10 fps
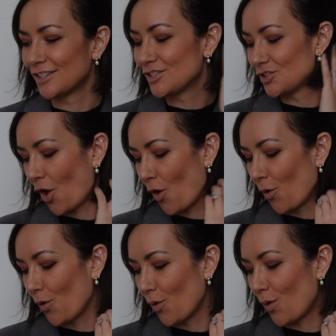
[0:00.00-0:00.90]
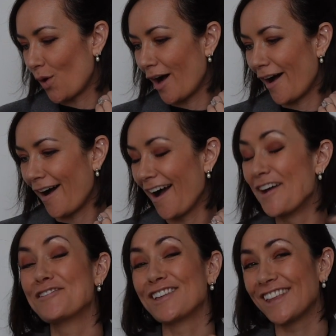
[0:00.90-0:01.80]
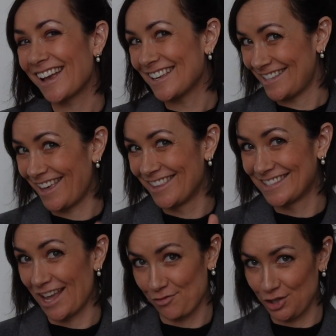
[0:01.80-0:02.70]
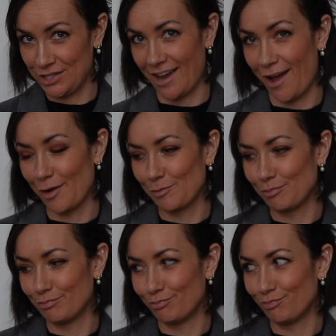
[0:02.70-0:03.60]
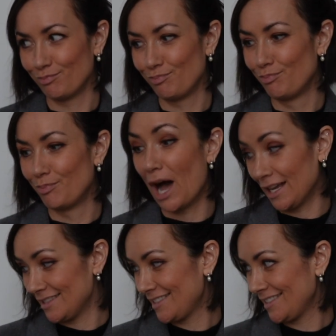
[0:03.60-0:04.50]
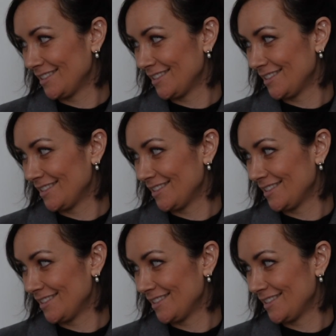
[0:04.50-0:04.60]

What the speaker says: So I feel like I say this every time, but